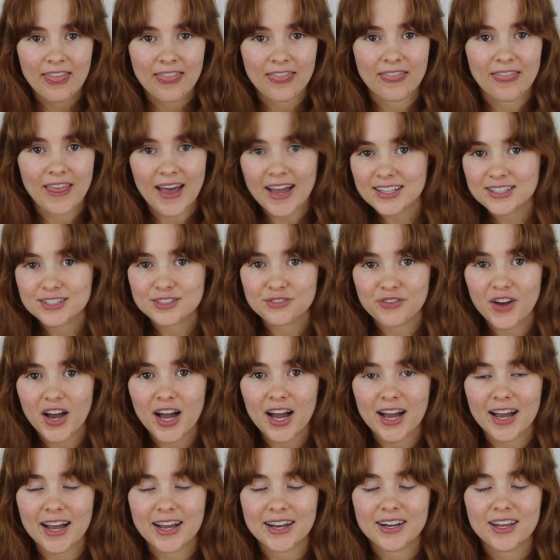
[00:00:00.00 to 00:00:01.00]
That's
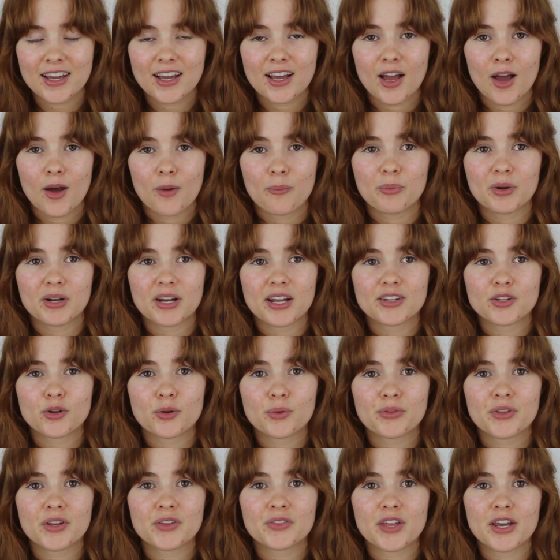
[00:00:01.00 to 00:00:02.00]
fine. But I
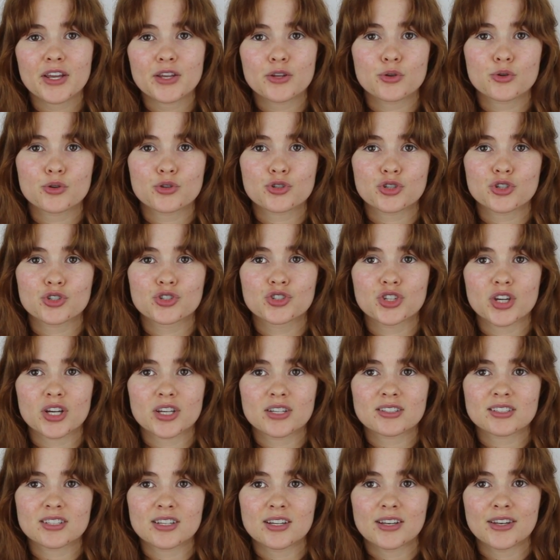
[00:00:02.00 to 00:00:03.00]
don't think that you should
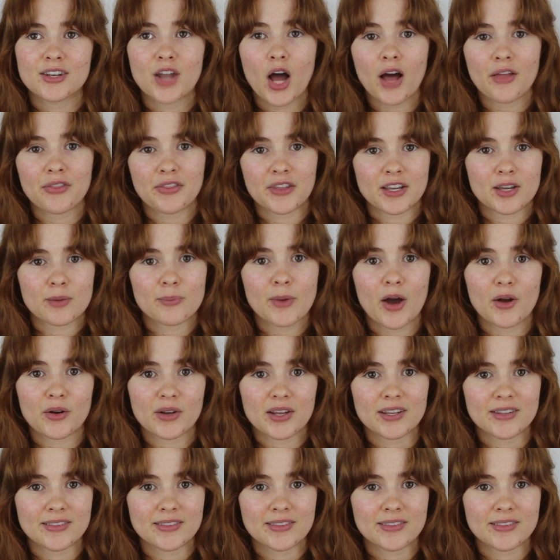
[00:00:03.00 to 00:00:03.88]
just not think about it